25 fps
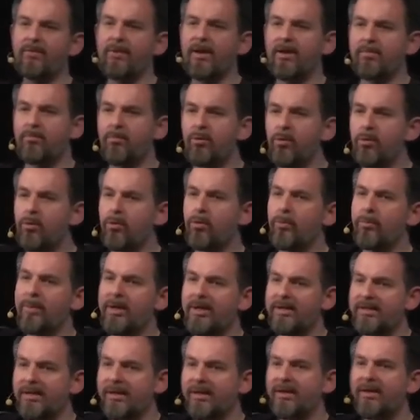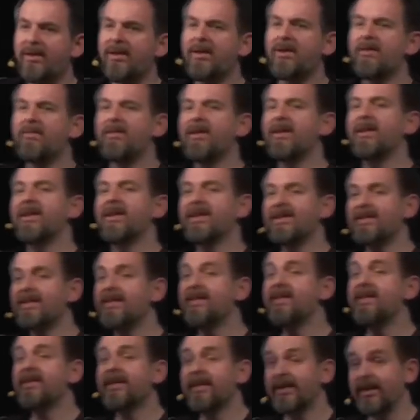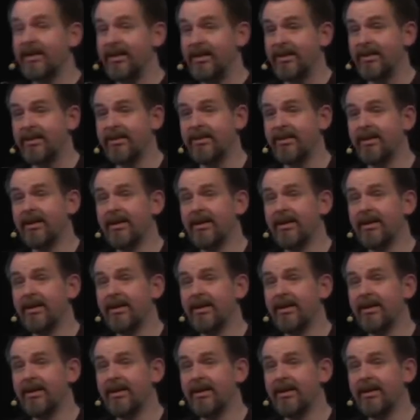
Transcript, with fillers: I would say it's something 100 200 micrometers.